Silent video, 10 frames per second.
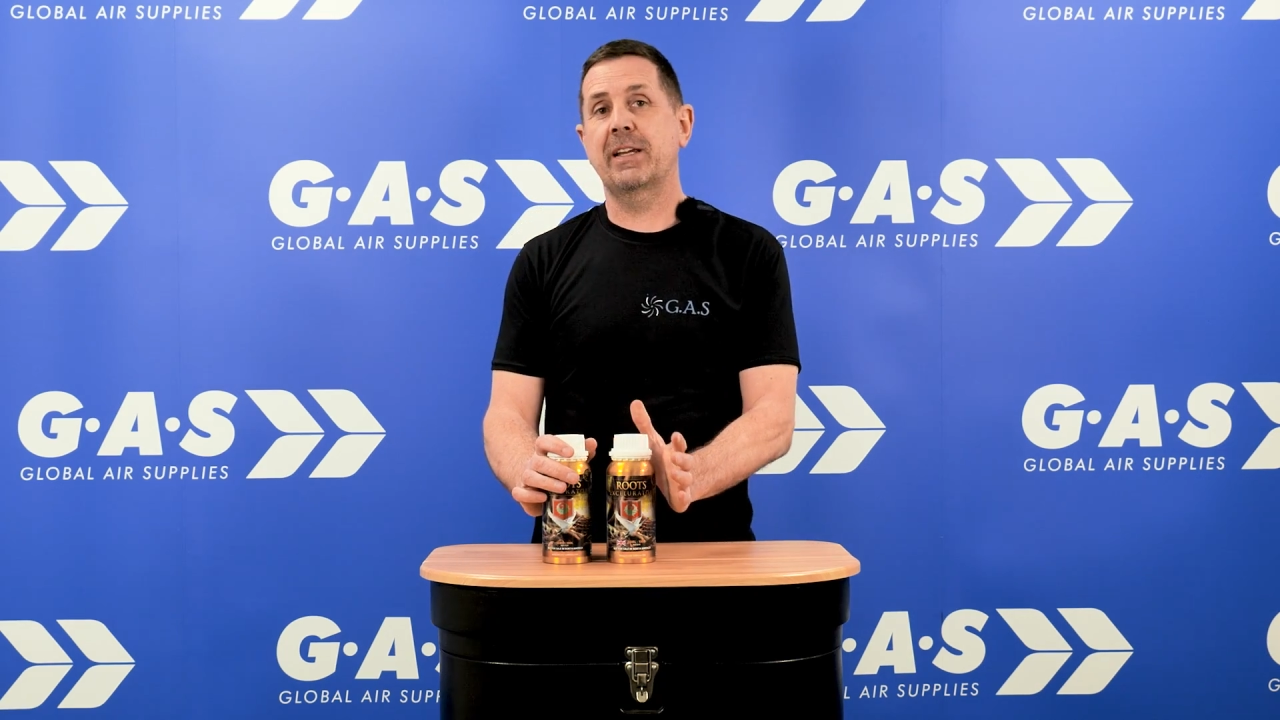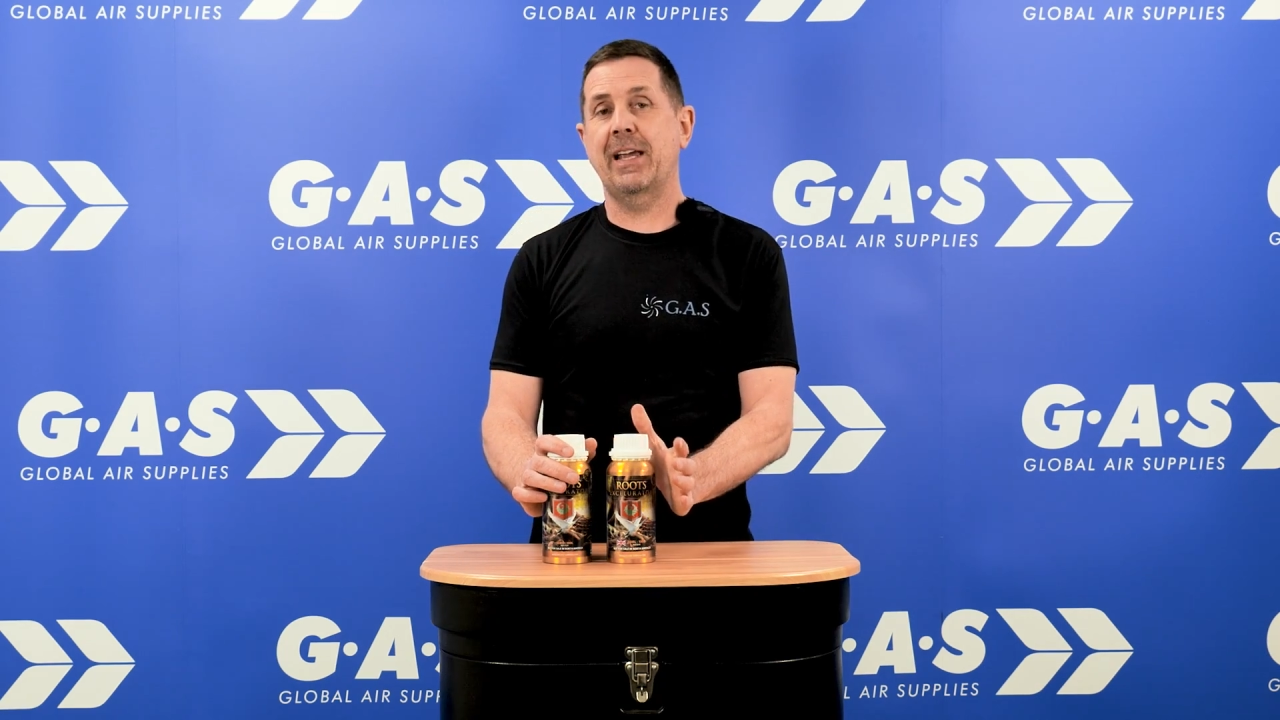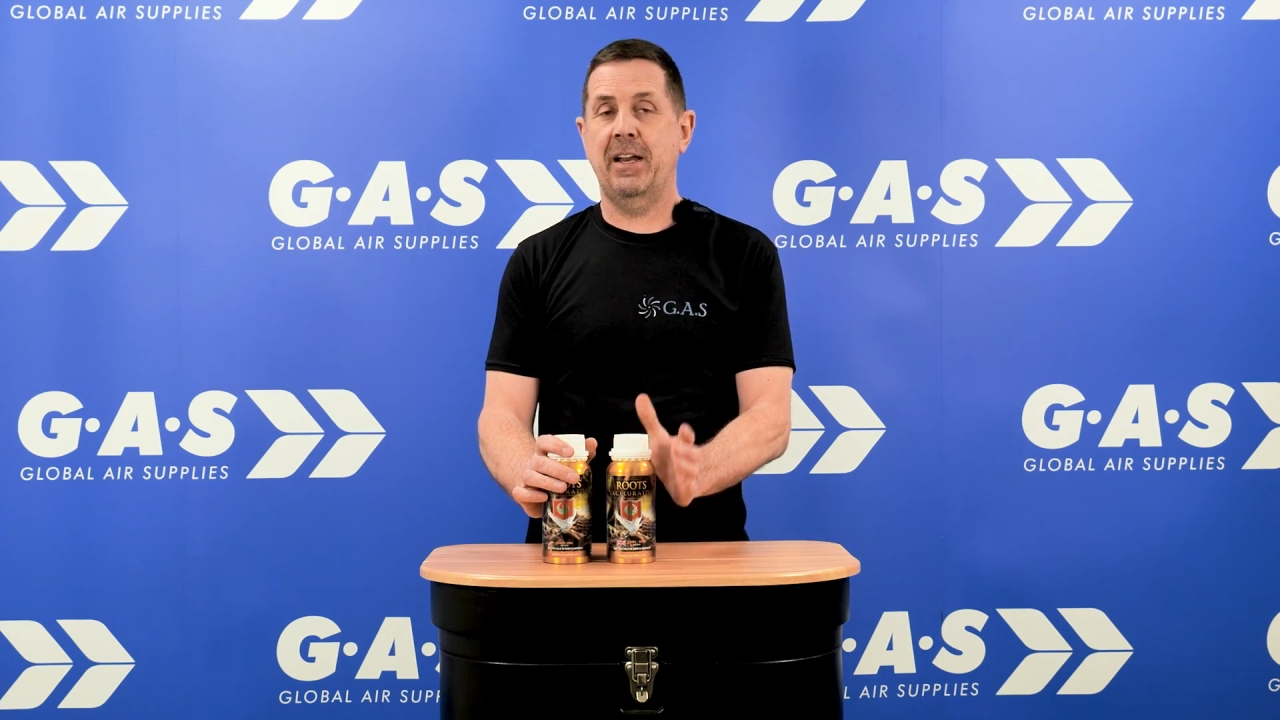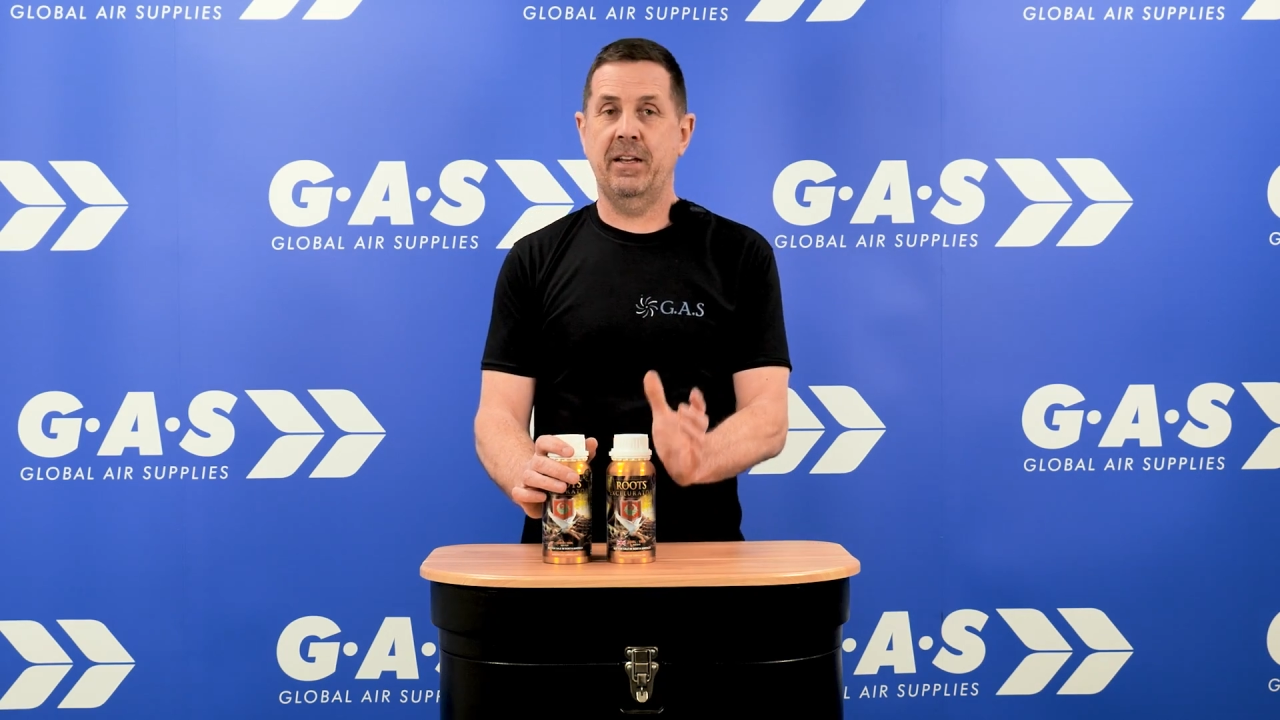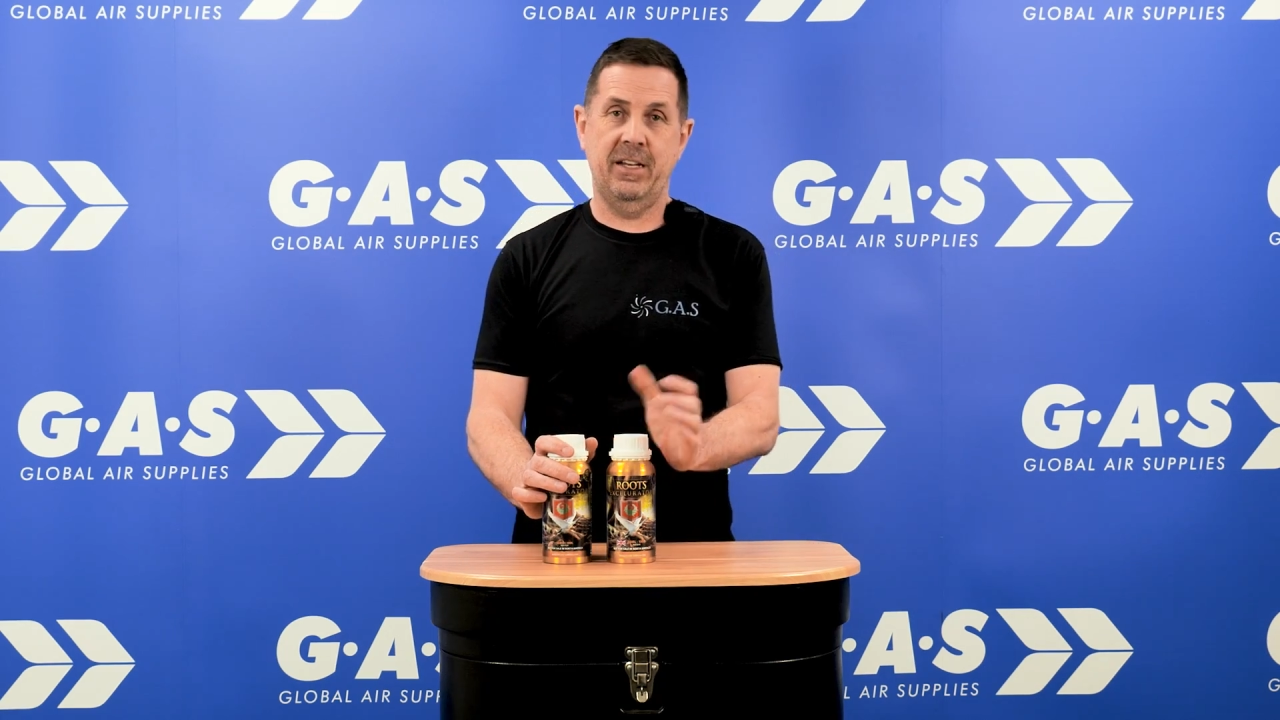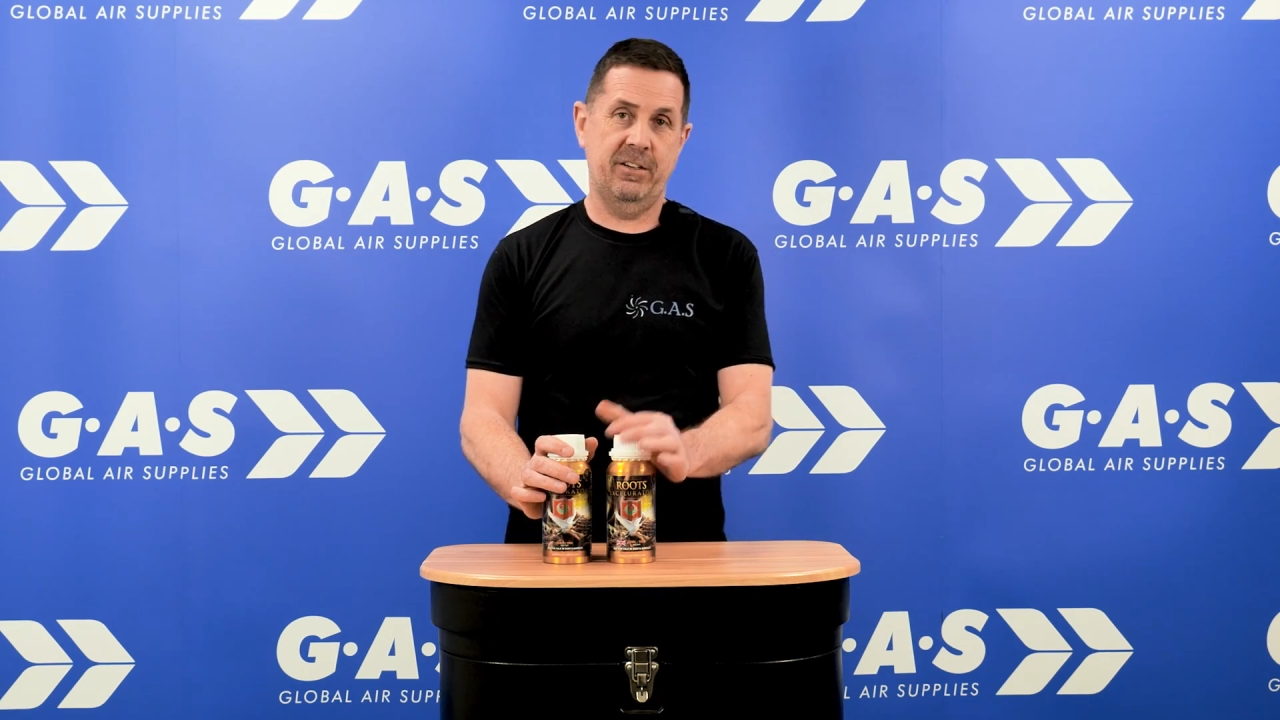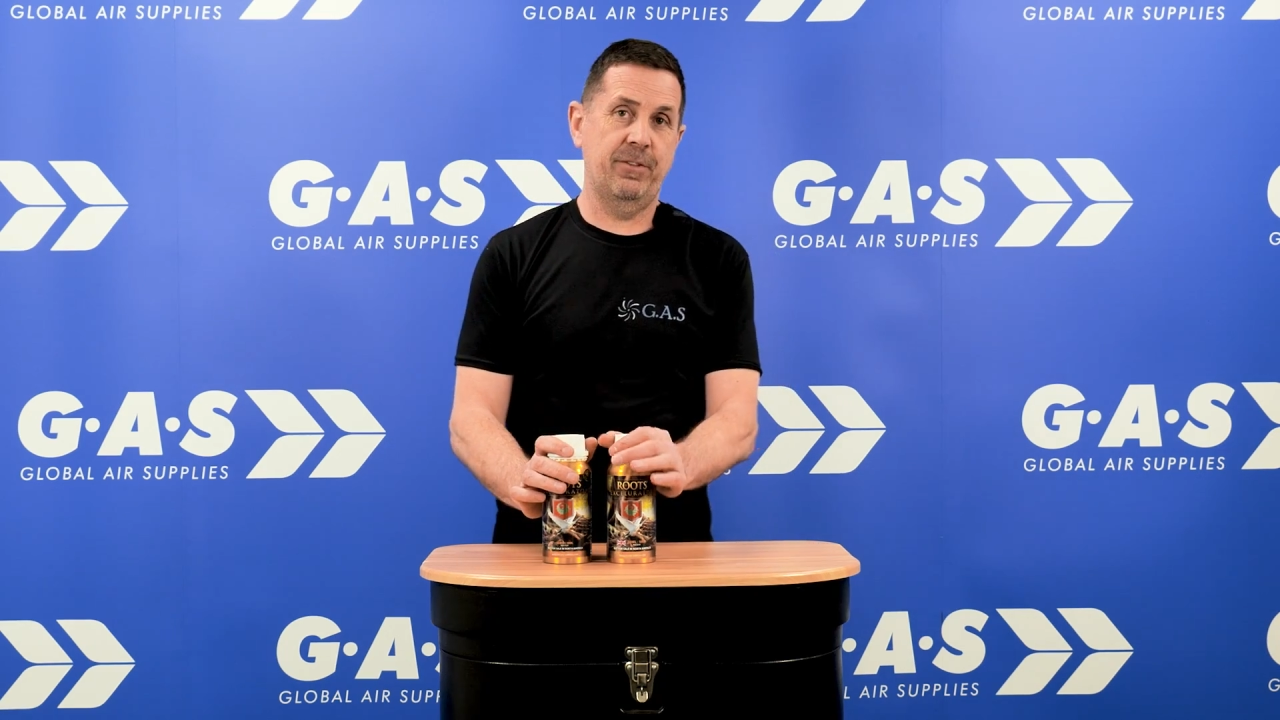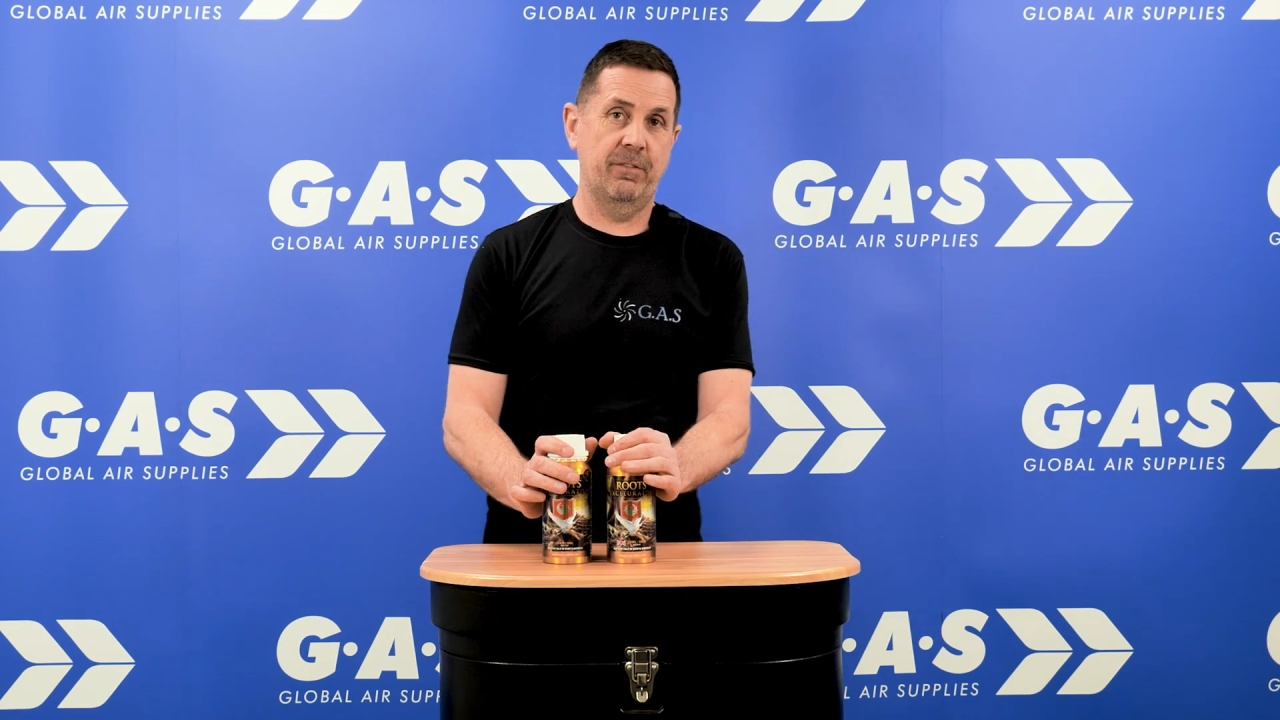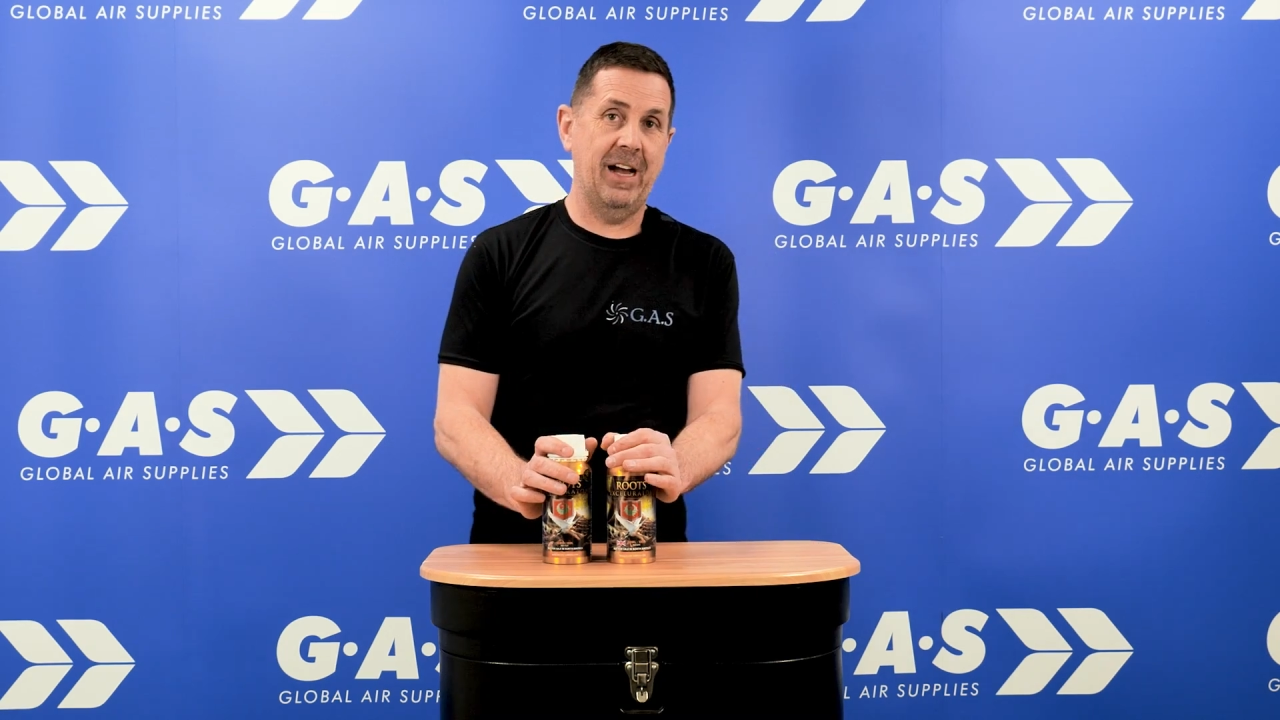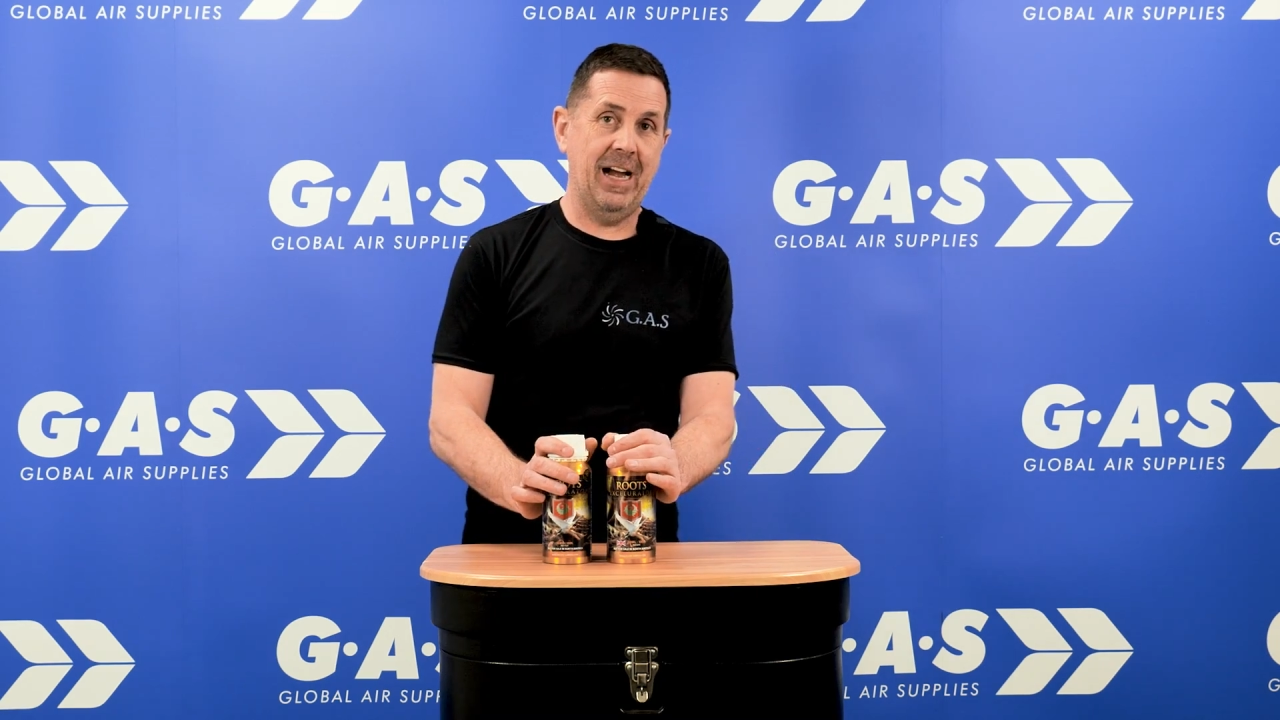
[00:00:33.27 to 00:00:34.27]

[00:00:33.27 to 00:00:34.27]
can is for the